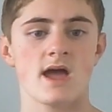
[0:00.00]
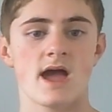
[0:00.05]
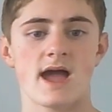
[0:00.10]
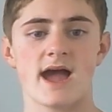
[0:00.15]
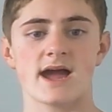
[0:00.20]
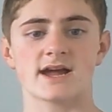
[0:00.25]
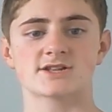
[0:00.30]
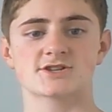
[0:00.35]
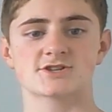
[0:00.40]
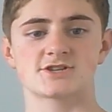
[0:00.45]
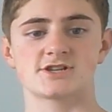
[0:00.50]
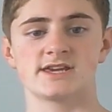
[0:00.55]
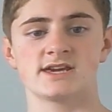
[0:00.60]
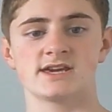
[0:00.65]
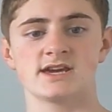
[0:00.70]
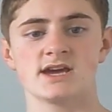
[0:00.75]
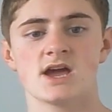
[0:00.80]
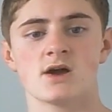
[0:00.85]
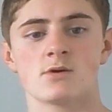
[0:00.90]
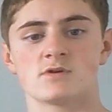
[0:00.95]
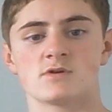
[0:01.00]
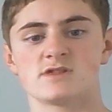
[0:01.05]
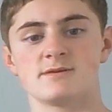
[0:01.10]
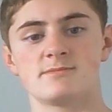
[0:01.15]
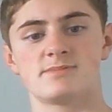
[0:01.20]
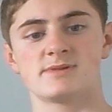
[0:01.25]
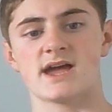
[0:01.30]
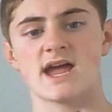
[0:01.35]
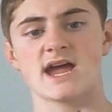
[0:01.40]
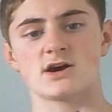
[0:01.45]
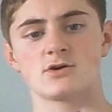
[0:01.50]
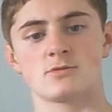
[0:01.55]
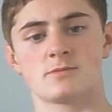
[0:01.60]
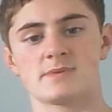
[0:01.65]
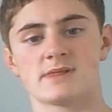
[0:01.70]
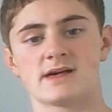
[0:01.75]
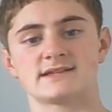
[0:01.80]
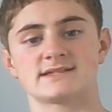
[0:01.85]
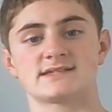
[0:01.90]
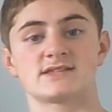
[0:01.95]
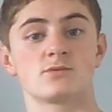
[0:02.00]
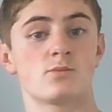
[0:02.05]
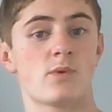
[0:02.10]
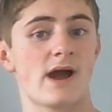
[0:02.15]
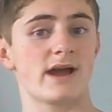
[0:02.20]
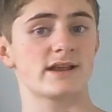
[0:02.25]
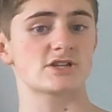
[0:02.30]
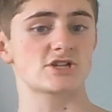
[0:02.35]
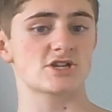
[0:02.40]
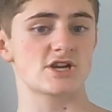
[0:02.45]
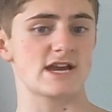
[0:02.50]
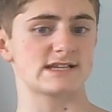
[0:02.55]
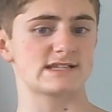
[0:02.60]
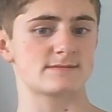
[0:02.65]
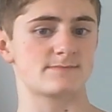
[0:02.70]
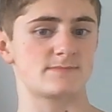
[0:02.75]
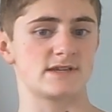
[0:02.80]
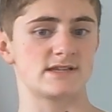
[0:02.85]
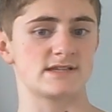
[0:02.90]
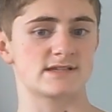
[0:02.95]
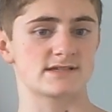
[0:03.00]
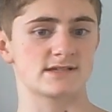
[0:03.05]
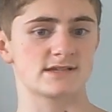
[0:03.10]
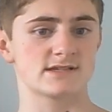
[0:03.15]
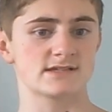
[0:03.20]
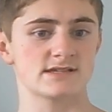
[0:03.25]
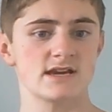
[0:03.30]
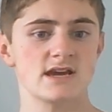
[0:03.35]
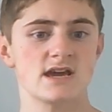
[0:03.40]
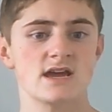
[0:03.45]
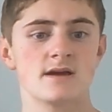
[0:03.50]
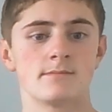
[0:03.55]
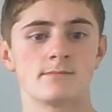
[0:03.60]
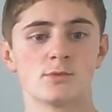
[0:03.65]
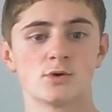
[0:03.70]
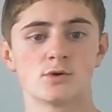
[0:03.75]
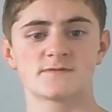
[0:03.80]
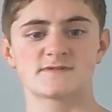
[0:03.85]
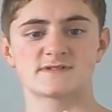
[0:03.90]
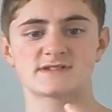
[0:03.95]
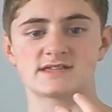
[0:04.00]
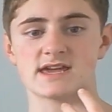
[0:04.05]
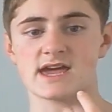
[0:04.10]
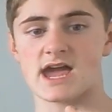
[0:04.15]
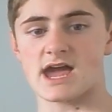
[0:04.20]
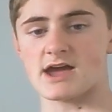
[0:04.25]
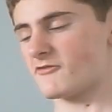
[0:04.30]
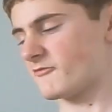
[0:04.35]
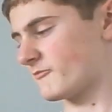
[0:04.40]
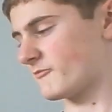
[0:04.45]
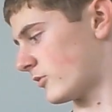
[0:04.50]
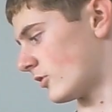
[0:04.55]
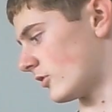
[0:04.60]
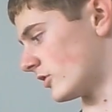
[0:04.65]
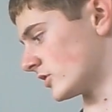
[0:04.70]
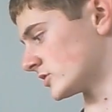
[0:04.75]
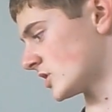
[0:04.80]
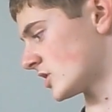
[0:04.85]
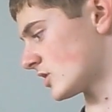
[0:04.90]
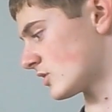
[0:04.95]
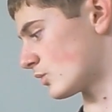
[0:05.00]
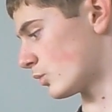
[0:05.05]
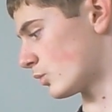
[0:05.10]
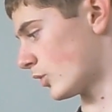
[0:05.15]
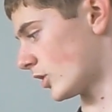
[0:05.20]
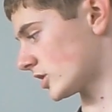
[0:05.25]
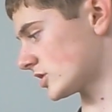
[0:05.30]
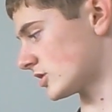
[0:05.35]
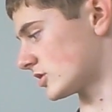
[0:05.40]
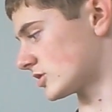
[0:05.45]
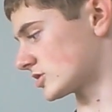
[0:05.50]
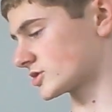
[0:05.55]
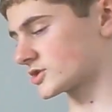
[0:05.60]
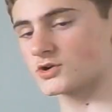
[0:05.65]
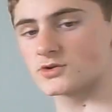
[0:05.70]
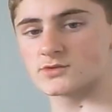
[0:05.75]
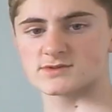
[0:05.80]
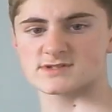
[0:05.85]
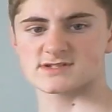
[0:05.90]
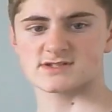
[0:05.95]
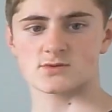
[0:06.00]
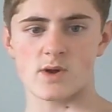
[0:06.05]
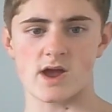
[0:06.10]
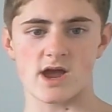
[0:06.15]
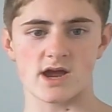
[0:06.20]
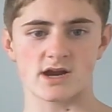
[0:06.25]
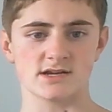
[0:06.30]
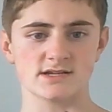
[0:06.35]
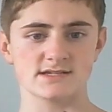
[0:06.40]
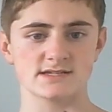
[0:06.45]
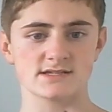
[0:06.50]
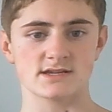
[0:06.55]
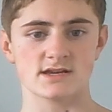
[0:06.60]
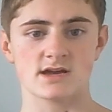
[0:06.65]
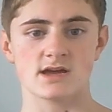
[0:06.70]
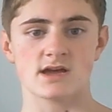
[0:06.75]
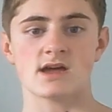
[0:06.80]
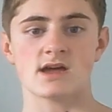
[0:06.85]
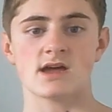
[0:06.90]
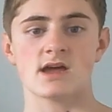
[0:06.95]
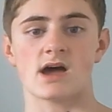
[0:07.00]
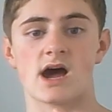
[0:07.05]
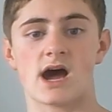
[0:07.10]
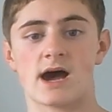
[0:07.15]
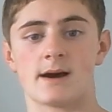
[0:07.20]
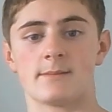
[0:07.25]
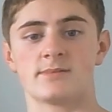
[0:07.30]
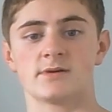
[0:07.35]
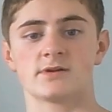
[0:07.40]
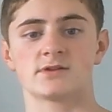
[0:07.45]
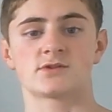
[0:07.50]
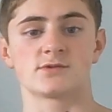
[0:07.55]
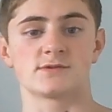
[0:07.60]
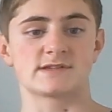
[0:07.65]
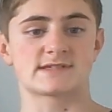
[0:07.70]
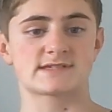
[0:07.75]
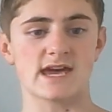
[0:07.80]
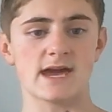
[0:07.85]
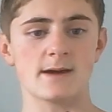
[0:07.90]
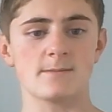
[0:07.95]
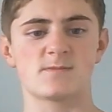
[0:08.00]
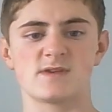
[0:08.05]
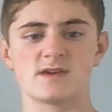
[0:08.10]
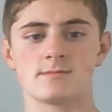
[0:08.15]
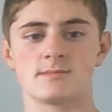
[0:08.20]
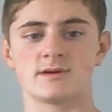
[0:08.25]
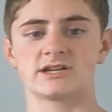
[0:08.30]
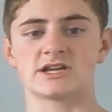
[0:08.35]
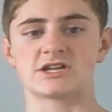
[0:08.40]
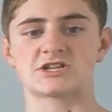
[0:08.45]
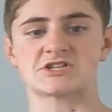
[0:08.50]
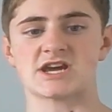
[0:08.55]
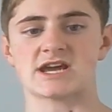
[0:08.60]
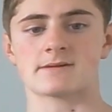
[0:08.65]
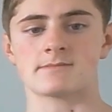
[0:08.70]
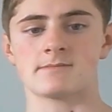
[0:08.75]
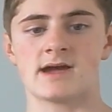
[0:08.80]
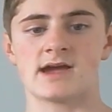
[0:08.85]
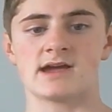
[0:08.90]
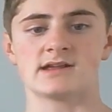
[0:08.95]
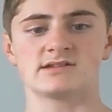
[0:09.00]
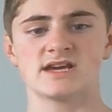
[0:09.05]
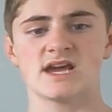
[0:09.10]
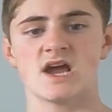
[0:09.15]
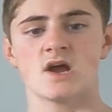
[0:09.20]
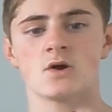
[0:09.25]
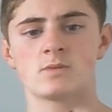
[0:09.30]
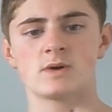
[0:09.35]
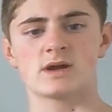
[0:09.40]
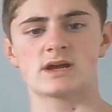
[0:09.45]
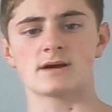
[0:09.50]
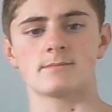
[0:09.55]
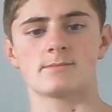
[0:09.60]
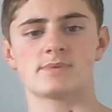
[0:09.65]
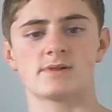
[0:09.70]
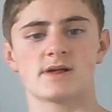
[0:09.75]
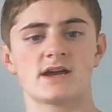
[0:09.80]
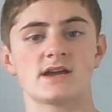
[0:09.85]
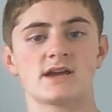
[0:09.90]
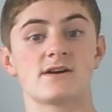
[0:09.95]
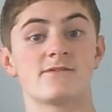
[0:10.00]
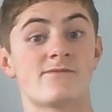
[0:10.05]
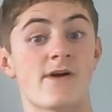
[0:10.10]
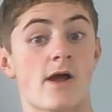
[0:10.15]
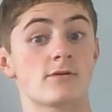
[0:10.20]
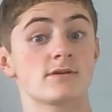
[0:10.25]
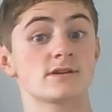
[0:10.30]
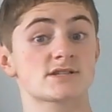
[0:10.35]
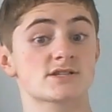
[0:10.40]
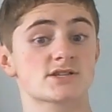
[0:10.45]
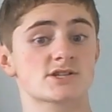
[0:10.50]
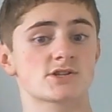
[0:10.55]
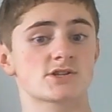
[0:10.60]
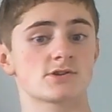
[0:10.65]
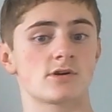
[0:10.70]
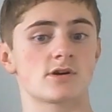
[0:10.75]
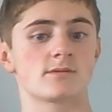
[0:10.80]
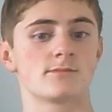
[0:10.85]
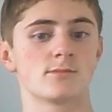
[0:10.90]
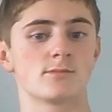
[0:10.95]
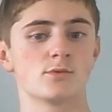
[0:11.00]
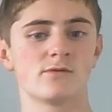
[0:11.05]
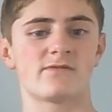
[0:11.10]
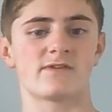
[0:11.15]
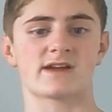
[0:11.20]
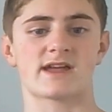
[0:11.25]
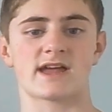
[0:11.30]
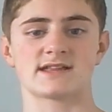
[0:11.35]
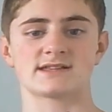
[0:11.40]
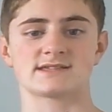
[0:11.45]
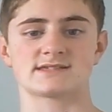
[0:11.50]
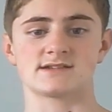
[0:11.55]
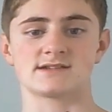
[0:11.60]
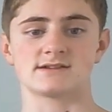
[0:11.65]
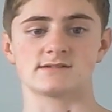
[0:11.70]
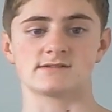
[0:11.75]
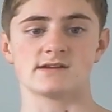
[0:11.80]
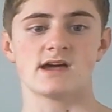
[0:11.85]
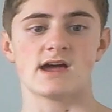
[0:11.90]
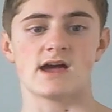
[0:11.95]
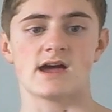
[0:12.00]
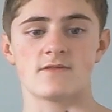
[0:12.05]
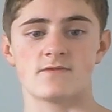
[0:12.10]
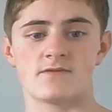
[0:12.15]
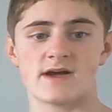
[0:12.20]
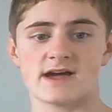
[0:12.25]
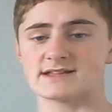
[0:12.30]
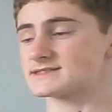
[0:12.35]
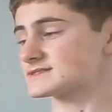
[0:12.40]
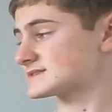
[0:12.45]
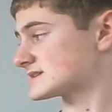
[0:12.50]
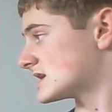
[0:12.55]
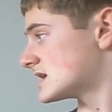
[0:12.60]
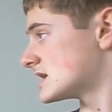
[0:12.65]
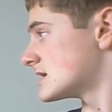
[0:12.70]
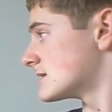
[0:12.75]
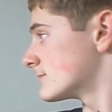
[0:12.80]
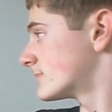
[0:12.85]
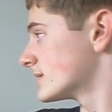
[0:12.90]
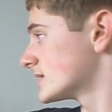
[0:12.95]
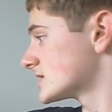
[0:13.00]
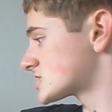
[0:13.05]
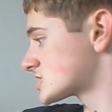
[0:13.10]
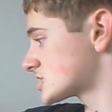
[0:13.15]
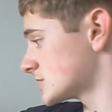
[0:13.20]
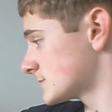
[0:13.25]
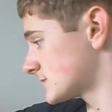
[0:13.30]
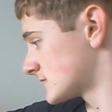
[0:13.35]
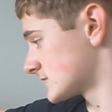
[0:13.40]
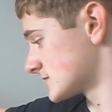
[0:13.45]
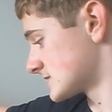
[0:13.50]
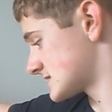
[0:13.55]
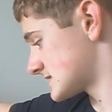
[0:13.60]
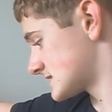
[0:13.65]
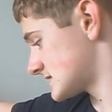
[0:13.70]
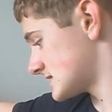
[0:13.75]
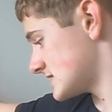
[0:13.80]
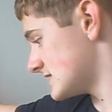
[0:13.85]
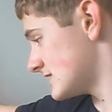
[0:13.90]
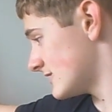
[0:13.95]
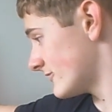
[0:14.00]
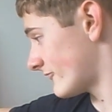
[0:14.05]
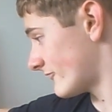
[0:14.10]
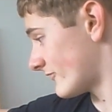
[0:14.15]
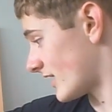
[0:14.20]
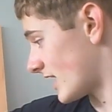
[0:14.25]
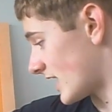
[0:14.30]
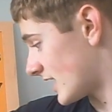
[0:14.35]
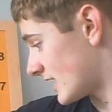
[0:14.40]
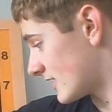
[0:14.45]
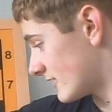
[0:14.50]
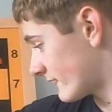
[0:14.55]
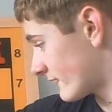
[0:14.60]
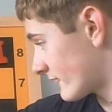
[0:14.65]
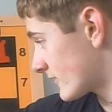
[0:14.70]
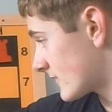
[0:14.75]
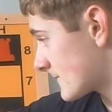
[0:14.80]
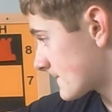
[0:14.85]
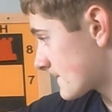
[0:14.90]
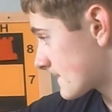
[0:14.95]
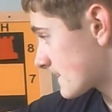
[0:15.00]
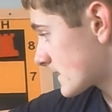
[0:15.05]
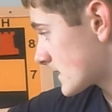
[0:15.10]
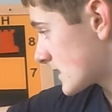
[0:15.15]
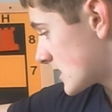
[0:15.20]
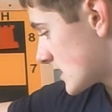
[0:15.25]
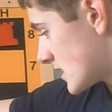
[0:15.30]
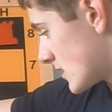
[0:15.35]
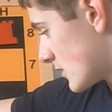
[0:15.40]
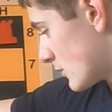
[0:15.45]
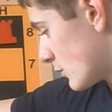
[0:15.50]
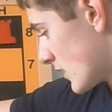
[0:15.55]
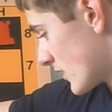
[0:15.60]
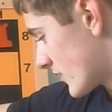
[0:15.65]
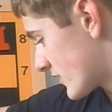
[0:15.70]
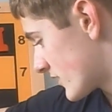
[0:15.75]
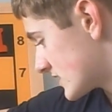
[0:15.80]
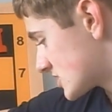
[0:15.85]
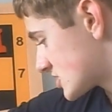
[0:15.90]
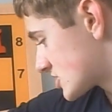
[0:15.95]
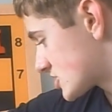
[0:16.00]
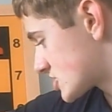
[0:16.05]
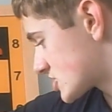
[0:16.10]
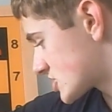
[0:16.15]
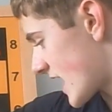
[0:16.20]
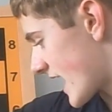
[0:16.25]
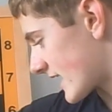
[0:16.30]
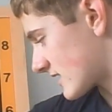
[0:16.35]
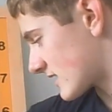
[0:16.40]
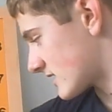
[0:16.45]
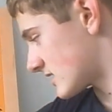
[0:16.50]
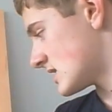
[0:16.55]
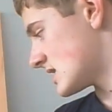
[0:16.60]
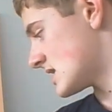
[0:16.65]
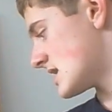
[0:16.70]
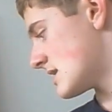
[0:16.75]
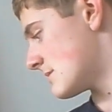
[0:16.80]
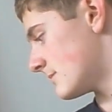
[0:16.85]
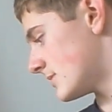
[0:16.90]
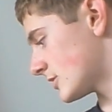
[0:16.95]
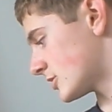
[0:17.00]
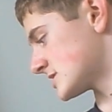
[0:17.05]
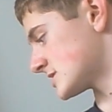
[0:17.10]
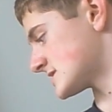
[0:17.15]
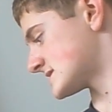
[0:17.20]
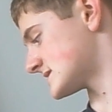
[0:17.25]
Actually, when the player who plays the white chess pieces moves the f-pawn 1 or 2 squares up to escape the immediate checkmate, we can play a very strong move against it, and that's bishop to c5 with check, because